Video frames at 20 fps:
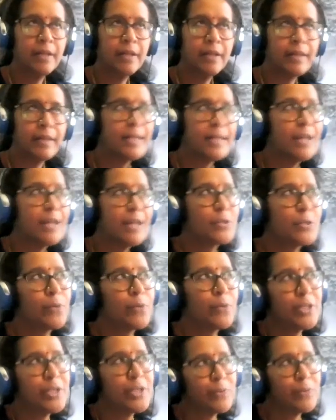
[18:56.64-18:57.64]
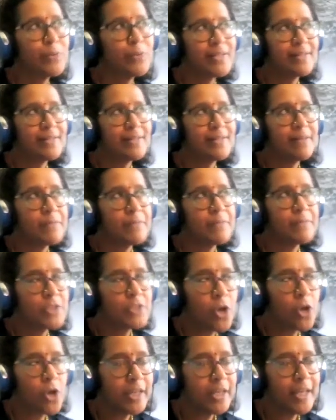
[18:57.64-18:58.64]
right. So when you were
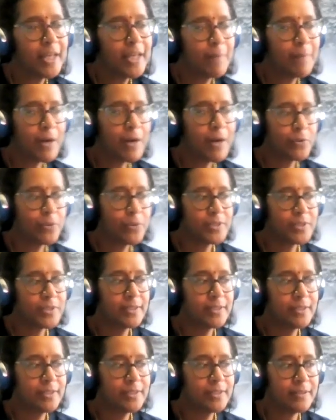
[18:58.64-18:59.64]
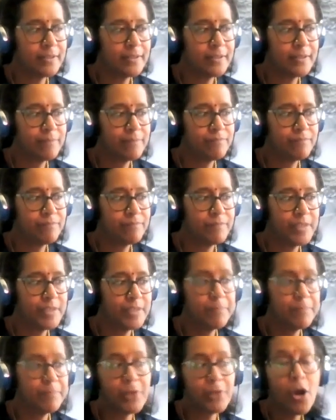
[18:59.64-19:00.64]
talking about the
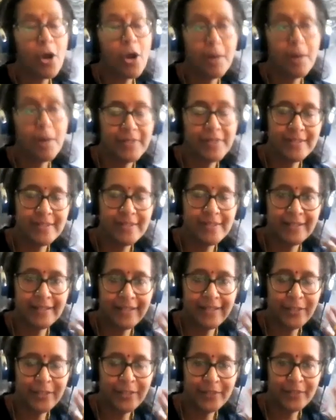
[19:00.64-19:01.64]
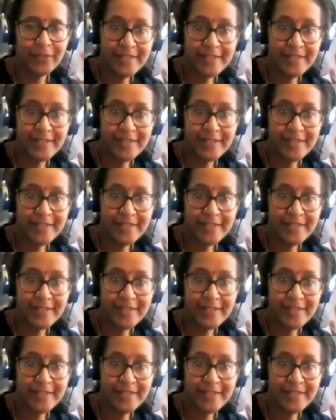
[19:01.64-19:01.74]
prompts, the